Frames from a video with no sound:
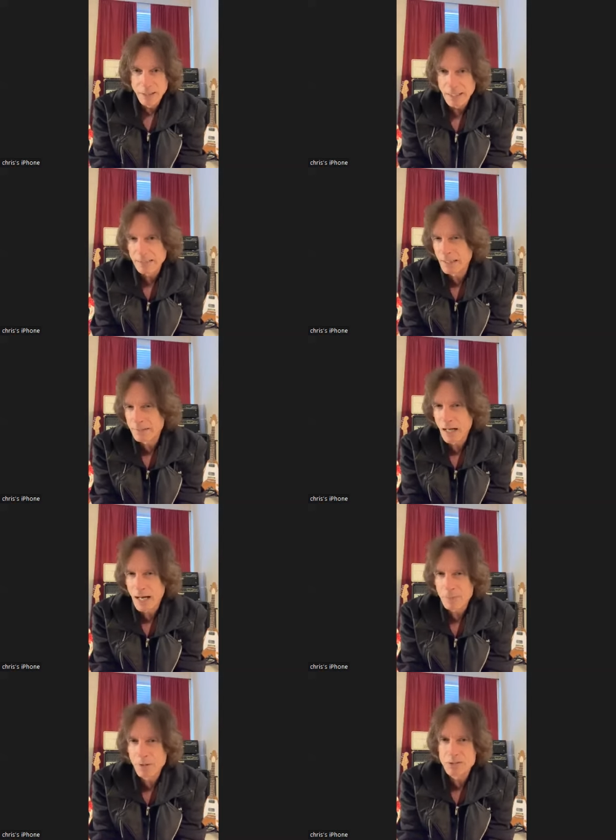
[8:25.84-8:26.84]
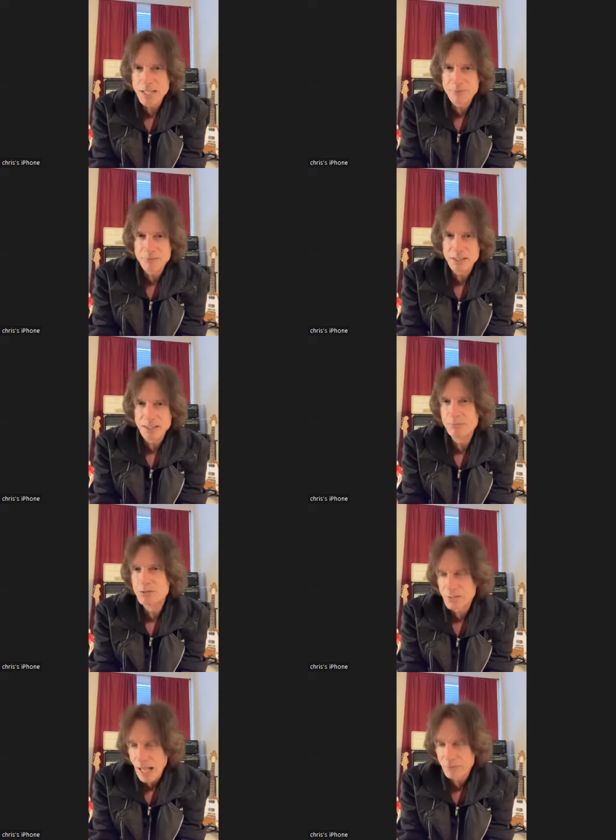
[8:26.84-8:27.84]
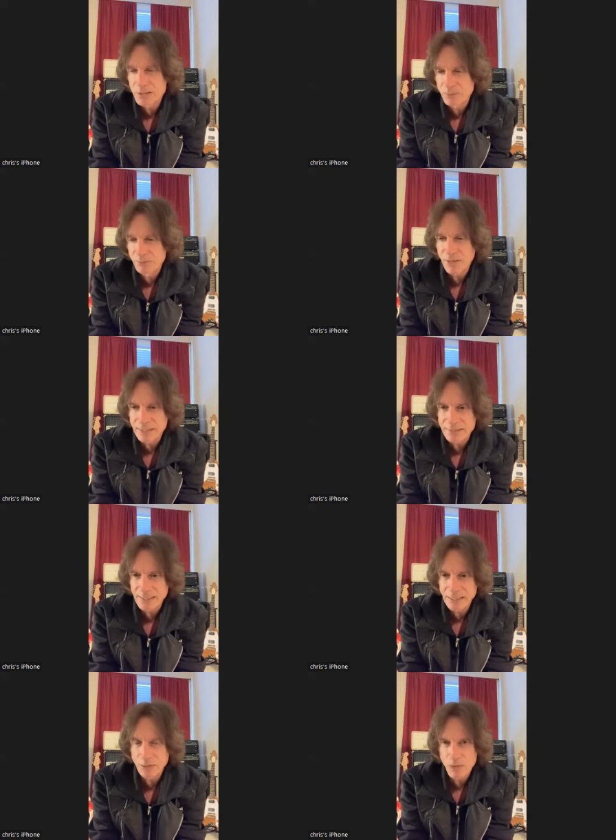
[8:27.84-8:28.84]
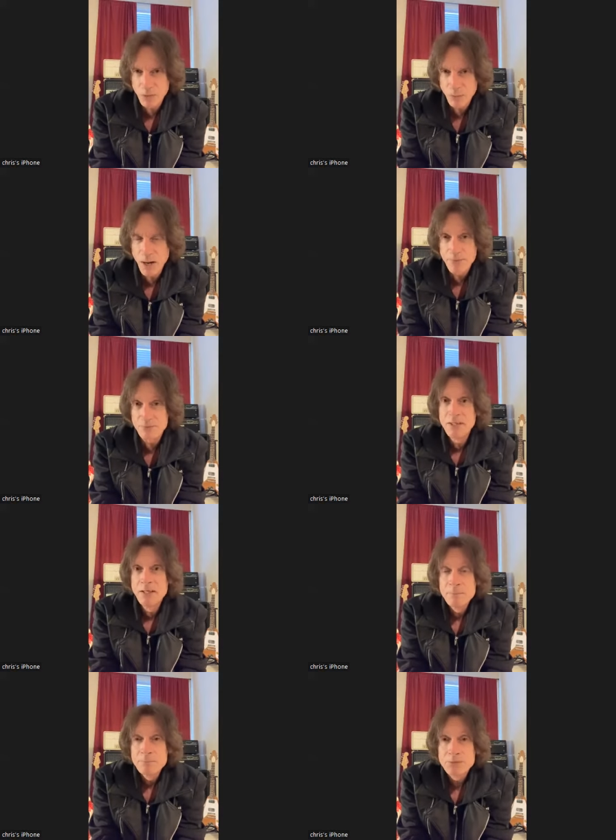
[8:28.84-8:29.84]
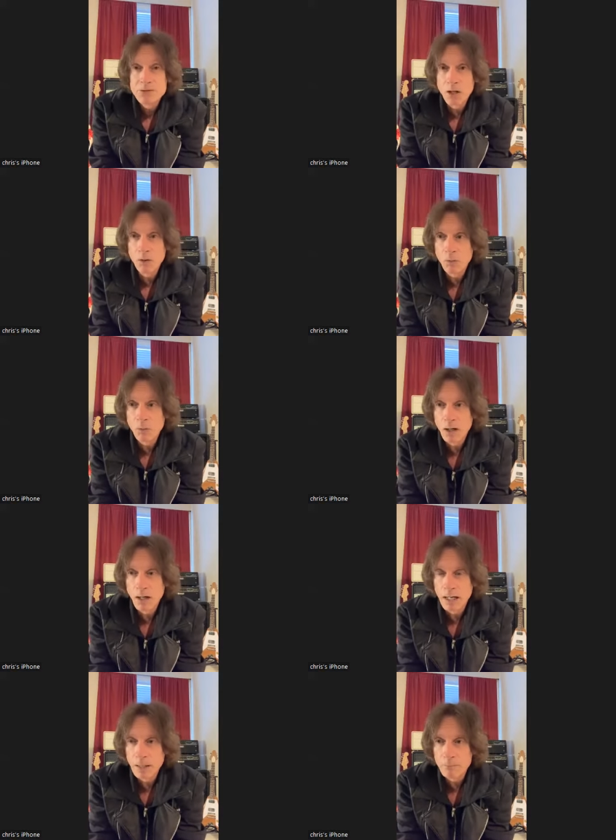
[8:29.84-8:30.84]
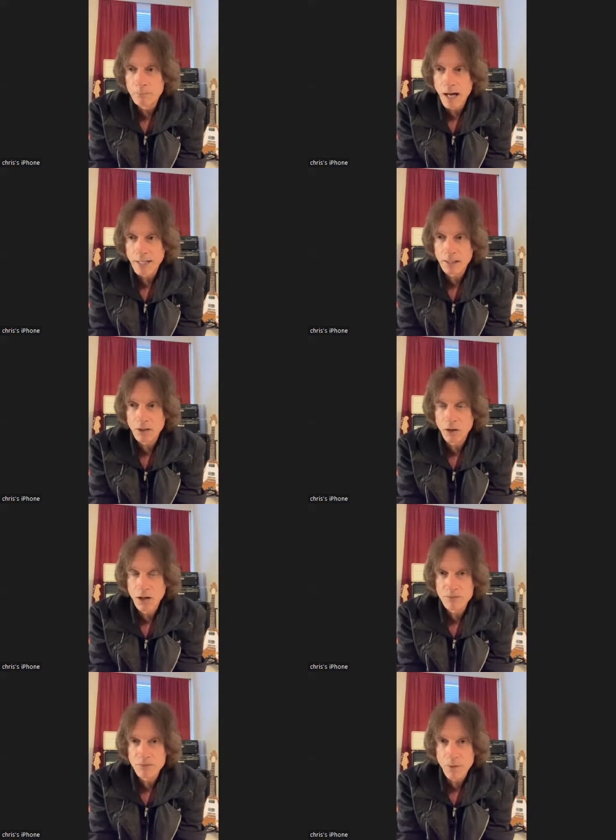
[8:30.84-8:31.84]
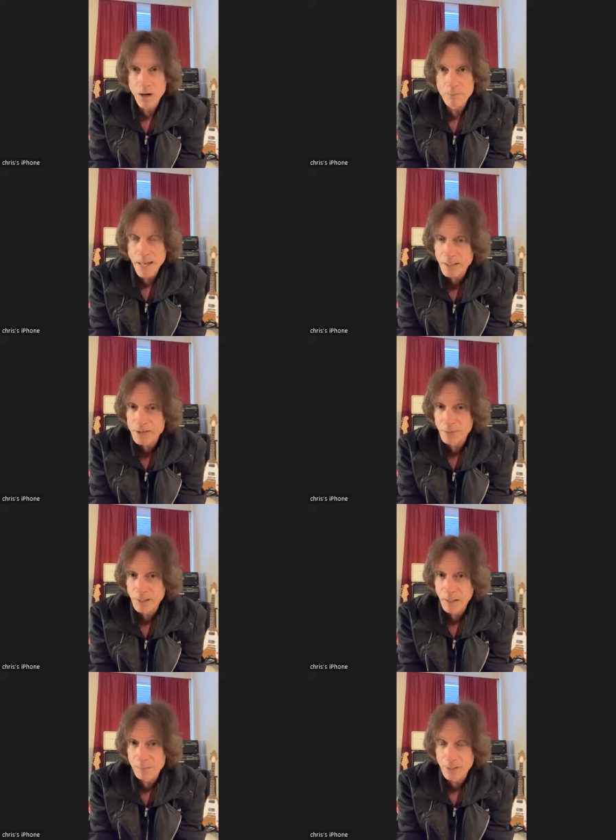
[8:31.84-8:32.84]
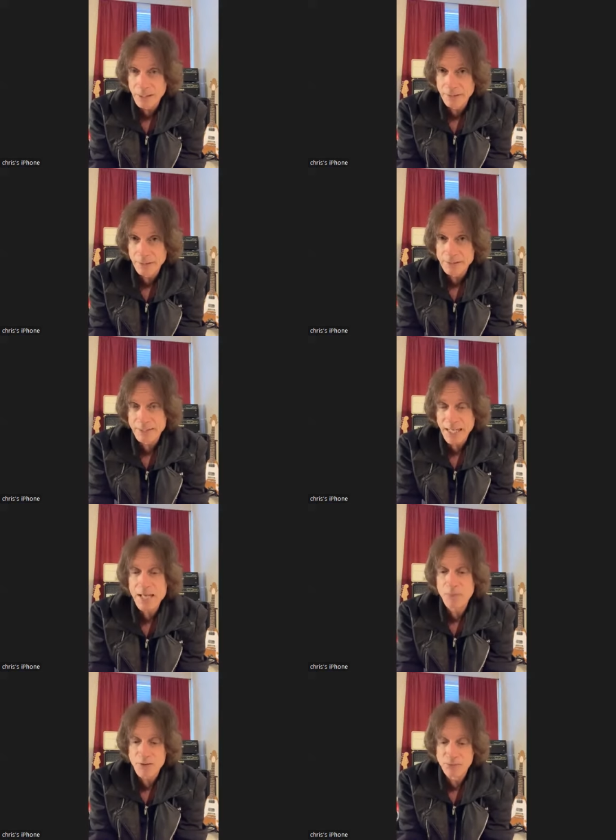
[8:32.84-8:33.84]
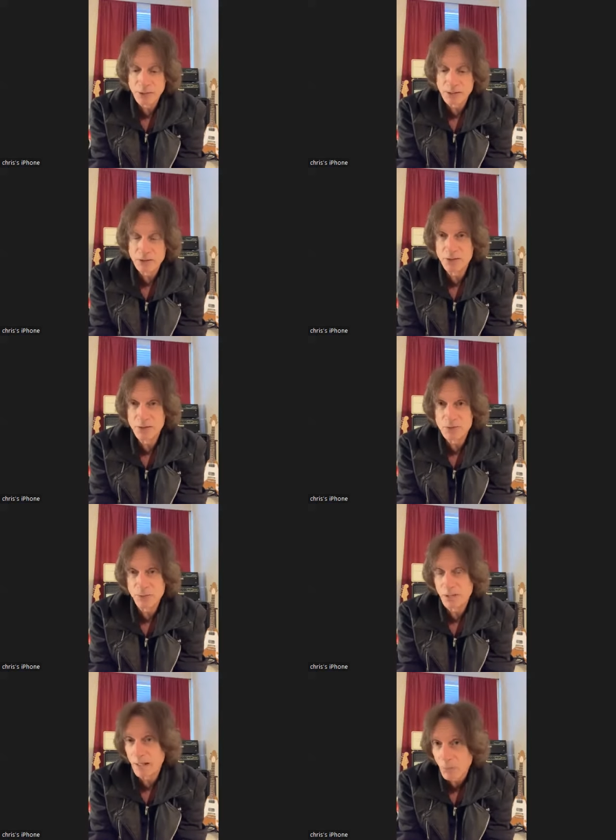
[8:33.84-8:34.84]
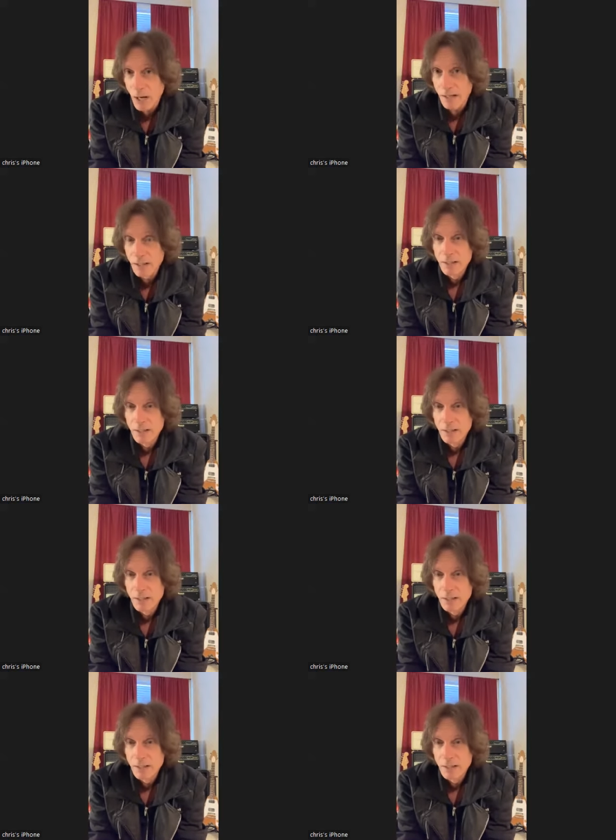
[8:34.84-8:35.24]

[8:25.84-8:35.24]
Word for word: and at that time he was having he was having some fights i think with the wife so um, i got a call from our management company and they said hey we have really good news and we are like what